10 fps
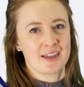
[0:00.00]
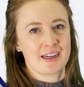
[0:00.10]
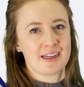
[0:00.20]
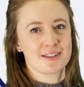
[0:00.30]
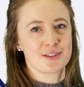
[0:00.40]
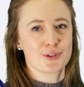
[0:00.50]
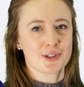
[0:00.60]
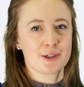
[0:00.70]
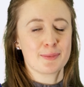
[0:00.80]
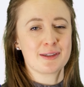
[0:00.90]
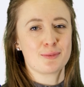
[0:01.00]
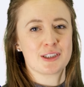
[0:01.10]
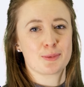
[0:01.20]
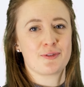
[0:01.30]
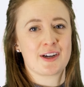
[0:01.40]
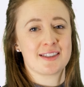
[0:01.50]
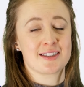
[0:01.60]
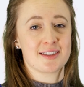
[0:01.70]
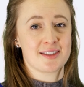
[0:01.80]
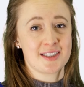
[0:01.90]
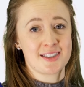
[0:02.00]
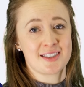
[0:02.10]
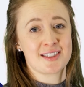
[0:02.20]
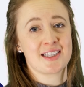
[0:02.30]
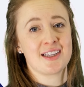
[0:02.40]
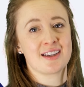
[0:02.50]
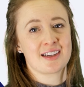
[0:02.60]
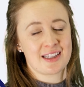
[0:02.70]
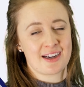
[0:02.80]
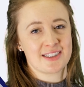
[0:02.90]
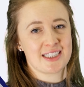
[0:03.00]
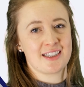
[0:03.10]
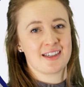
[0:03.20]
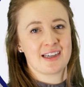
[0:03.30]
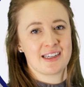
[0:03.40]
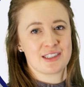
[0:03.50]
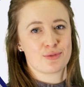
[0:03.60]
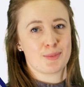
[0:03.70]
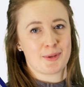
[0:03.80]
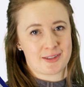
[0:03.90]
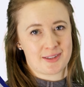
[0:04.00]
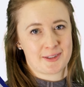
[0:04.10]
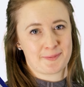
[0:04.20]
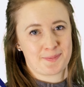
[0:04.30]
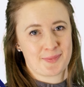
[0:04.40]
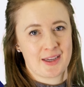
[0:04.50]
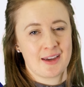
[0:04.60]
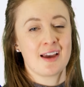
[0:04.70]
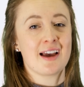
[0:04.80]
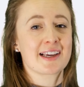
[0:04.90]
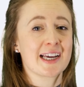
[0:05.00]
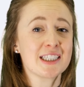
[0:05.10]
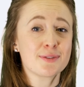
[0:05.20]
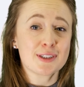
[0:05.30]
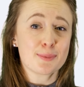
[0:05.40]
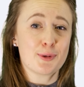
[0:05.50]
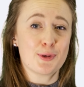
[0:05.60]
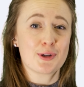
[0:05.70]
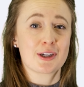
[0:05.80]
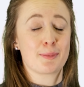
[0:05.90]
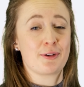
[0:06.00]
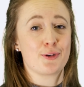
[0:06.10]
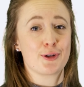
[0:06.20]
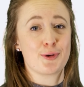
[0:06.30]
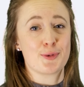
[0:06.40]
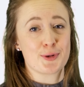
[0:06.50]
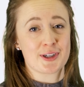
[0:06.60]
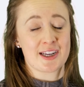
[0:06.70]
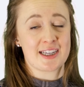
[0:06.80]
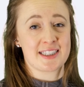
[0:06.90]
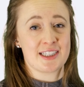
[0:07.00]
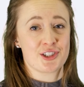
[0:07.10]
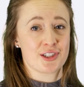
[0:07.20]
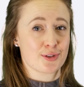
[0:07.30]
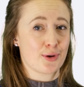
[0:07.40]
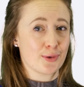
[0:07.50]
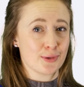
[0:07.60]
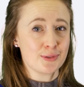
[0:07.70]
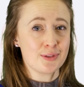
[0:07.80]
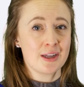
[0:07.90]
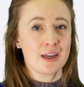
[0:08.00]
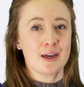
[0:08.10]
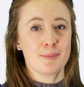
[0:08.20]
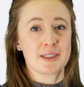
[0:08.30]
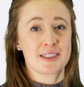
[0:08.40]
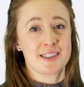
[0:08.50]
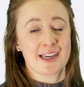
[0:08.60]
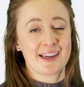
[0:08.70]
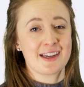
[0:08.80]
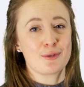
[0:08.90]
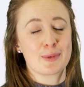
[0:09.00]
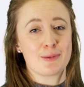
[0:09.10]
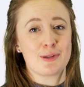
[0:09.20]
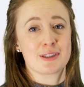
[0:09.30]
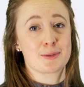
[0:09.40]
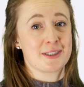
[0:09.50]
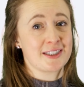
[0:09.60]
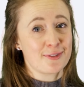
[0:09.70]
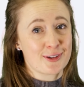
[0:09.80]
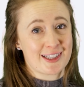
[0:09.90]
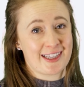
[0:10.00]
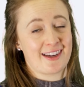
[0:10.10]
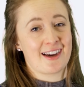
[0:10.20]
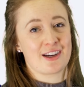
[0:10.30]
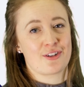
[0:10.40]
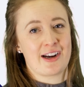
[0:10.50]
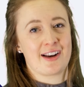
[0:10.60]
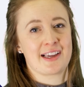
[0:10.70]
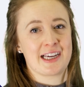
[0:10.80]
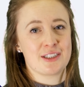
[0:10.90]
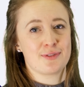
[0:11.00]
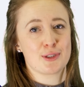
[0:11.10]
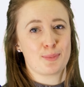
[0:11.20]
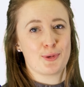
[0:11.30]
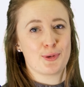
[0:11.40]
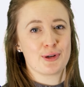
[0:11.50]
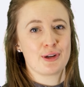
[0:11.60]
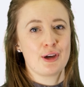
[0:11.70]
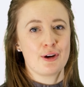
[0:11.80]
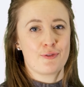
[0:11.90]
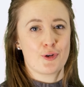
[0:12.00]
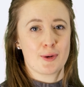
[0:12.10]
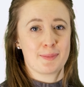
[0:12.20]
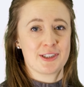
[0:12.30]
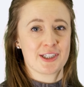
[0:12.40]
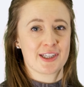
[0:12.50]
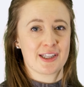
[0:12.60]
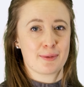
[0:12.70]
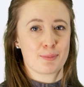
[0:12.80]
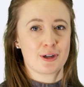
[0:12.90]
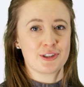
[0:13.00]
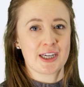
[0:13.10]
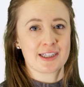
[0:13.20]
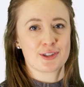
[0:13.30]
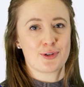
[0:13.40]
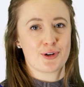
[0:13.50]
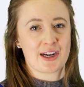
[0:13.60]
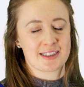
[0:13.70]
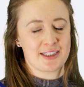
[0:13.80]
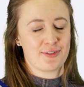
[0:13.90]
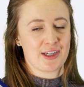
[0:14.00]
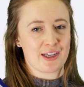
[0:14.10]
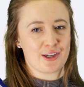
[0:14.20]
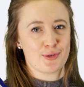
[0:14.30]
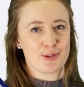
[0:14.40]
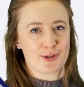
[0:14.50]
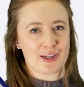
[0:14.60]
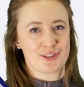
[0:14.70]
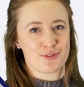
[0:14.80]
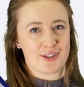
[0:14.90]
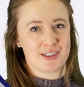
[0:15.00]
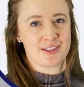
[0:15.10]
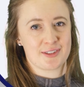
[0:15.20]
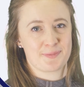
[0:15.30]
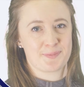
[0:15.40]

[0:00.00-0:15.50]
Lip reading: It is a document which provides consistency, clarity, and is robust. A case for support can be for your organisation as a whole, but today we will look specifically at creating a case for support for a particular project or activity you are looking to fund.